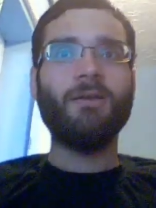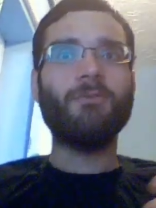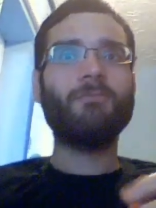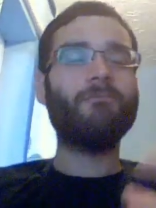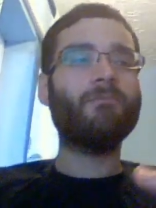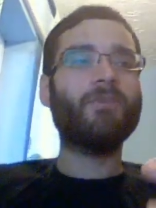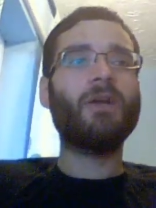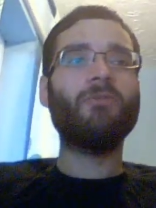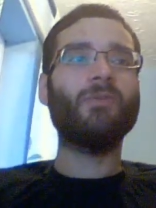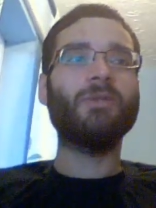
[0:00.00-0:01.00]
You know, the
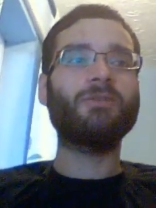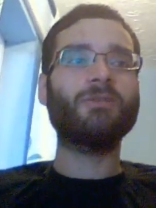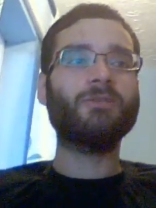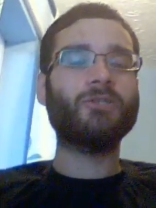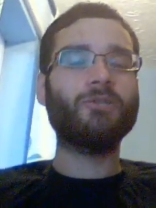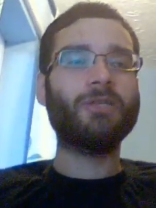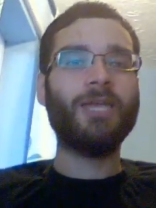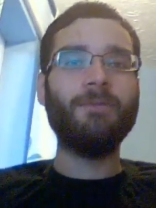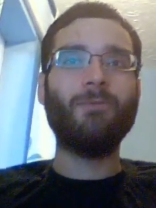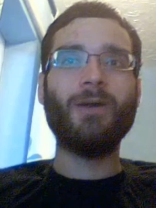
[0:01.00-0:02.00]
government should
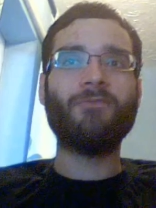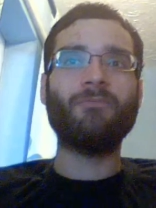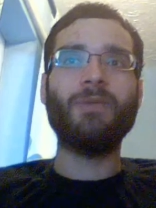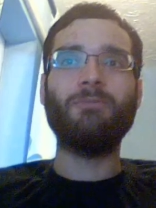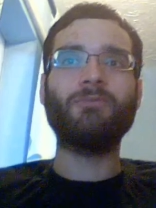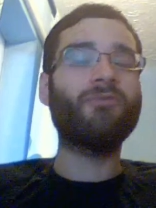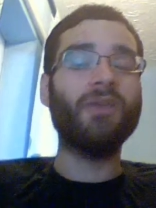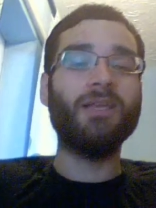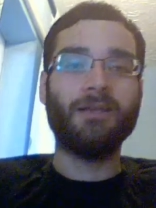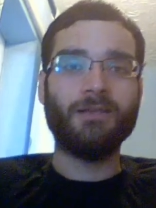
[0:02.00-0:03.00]
keep away from people's
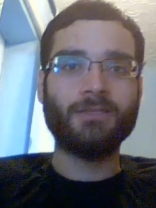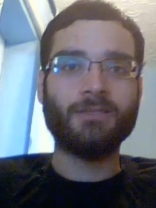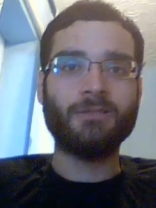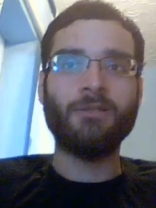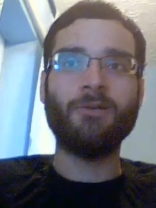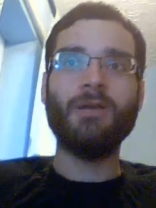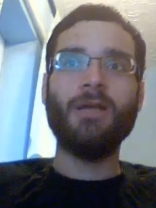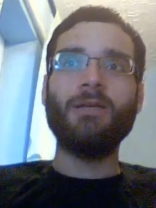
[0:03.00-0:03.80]
feelings, you know.